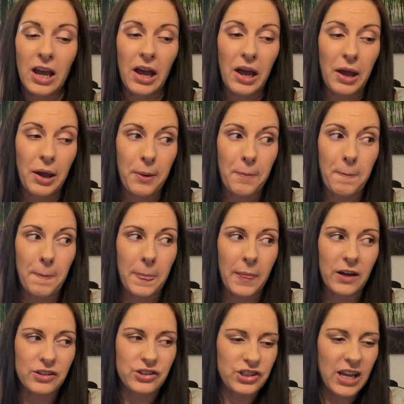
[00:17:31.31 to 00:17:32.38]

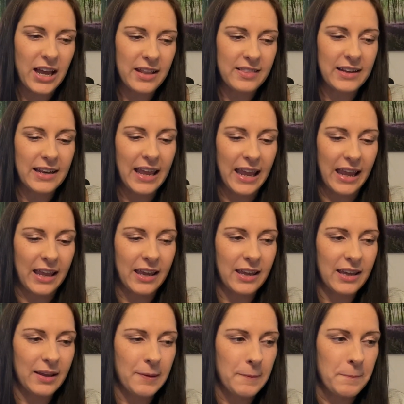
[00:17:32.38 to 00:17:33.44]
I shared the
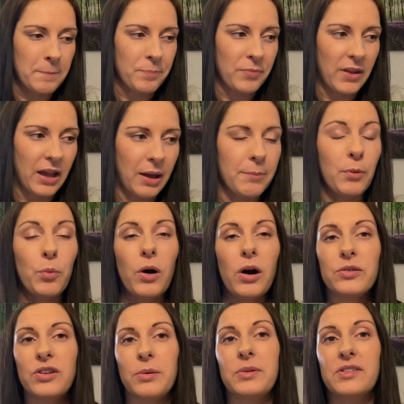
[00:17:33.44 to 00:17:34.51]
link, but what
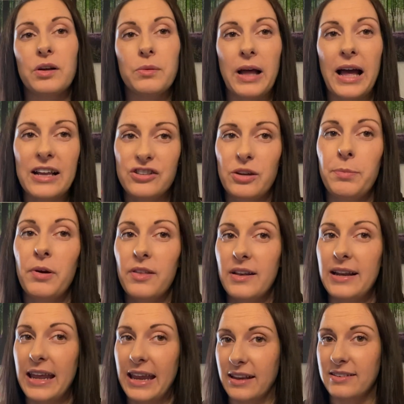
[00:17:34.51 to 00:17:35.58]
I'll do is I'll actually put the
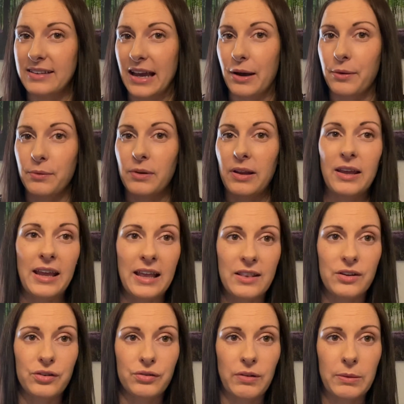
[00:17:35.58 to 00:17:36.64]
link down in
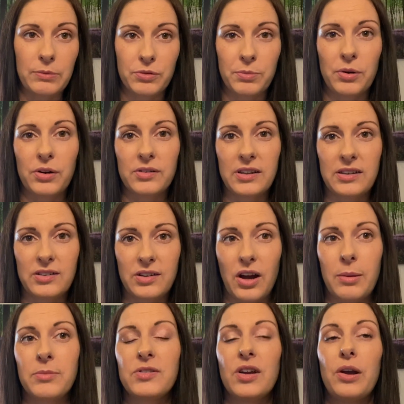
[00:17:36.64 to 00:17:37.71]
the description box this
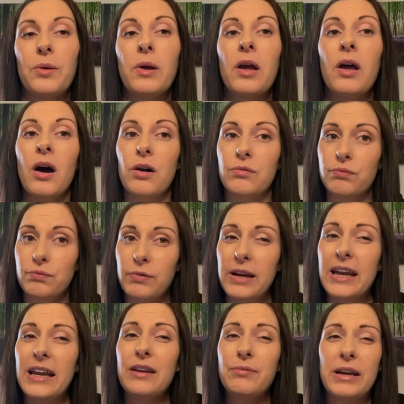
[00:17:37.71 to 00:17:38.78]
time. So I
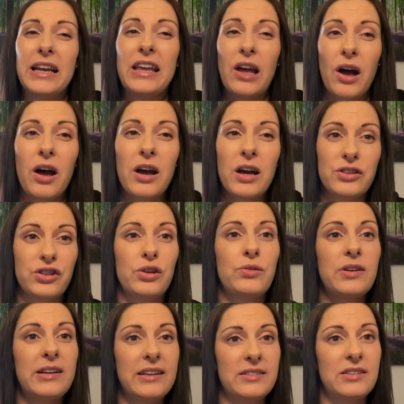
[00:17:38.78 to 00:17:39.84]
really urge you
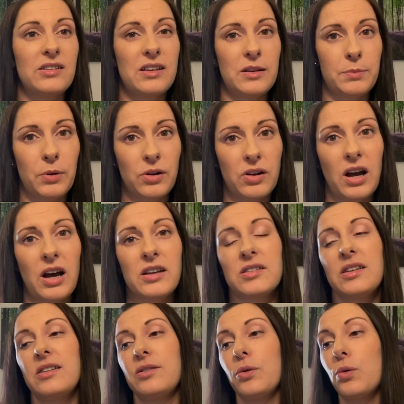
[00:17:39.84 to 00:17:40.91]
to listen to this podcast,
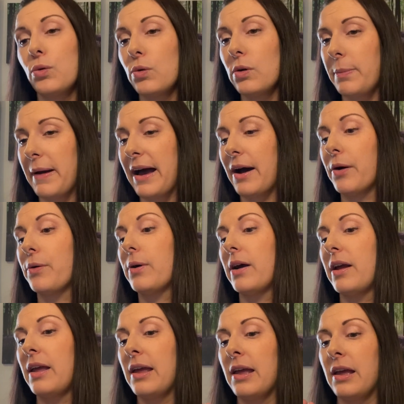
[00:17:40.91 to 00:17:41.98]
because it's all about,
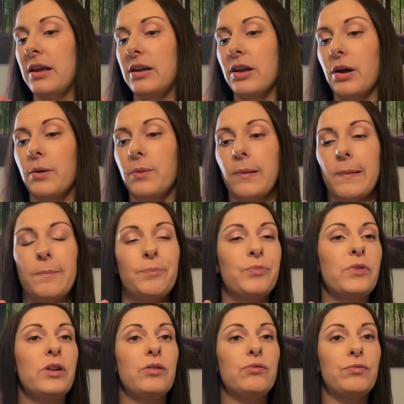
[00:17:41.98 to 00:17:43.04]
you know,
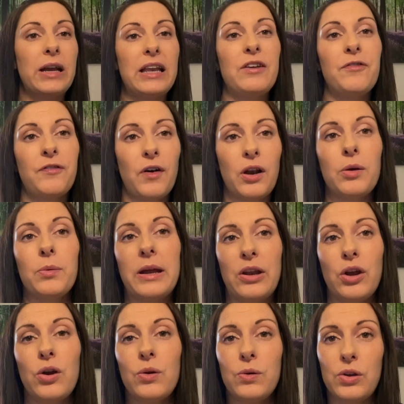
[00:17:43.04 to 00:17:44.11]
really following
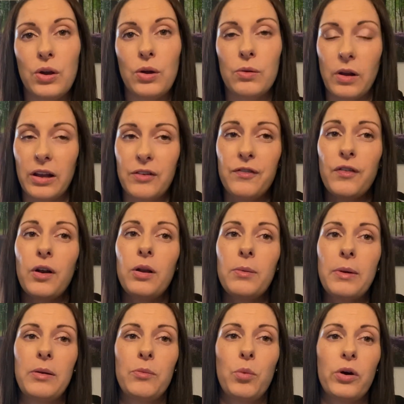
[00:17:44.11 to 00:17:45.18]
who you like,
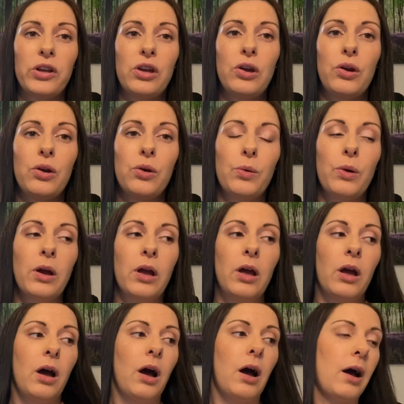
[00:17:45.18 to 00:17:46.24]
following what you
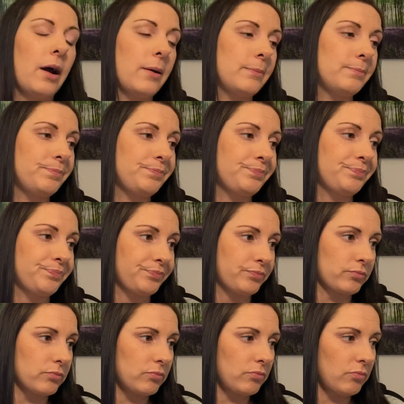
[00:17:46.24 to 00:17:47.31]

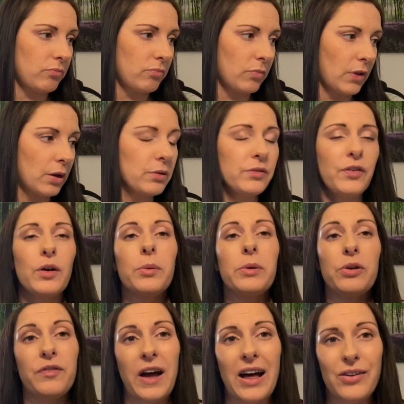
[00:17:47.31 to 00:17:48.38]
following
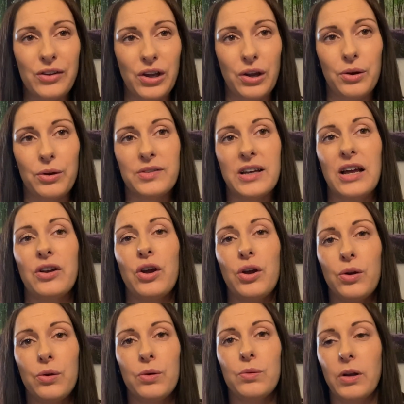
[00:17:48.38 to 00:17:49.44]
your values, and
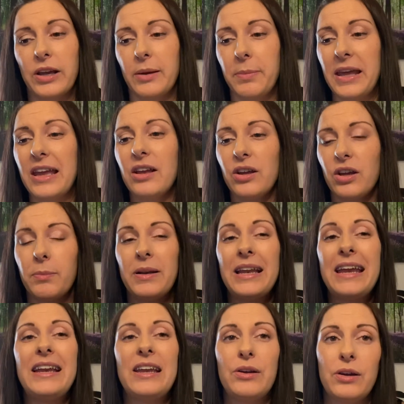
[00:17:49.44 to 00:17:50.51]
who, like, being
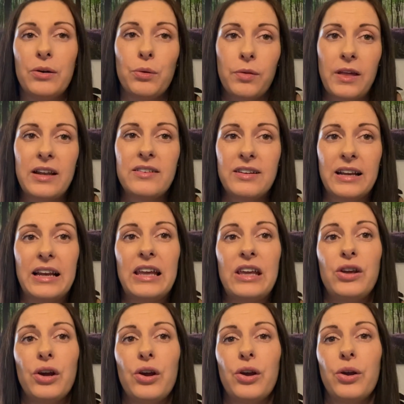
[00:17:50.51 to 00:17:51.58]
completely authentically
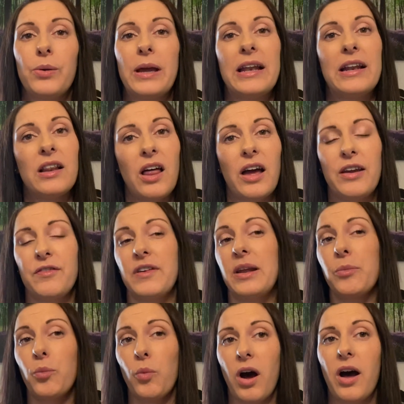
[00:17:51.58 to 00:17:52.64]
you in life and
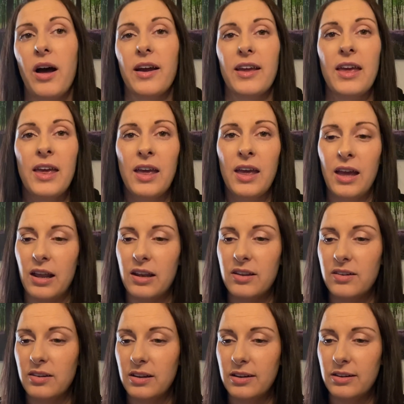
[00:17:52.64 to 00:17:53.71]
in work,
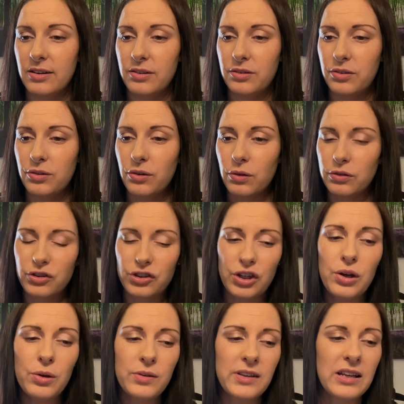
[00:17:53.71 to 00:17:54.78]
and not
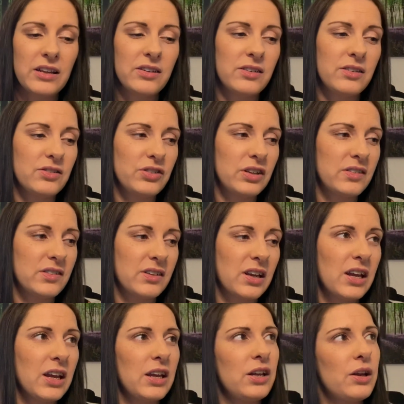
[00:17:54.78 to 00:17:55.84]
choosing just,
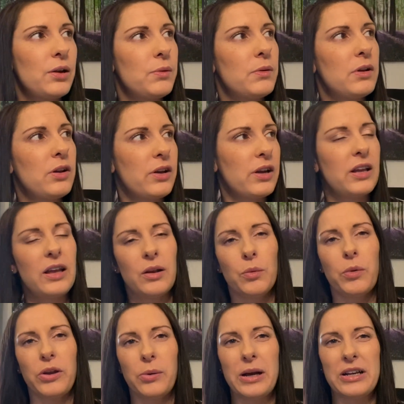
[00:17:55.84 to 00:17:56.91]
you know, looking at
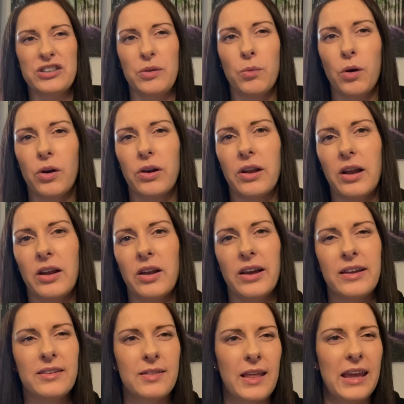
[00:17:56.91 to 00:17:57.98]
what you actually want and
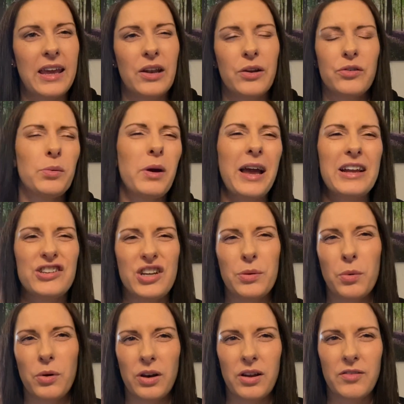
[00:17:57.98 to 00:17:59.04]
like thinking, do I actually
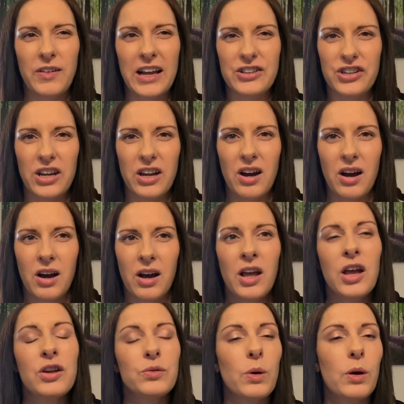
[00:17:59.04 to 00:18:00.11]
want a flashy car?
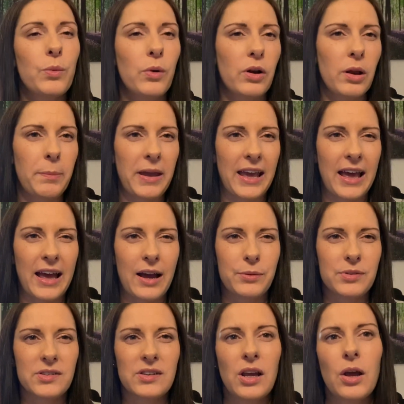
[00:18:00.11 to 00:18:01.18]
Do I want a big
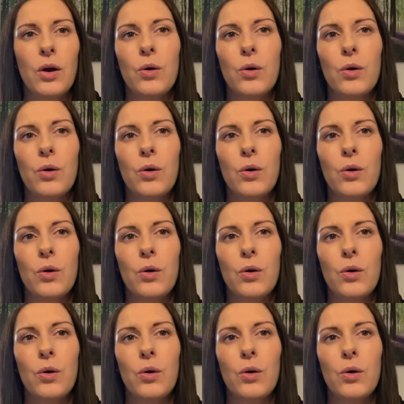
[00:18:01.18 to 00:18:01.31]
house?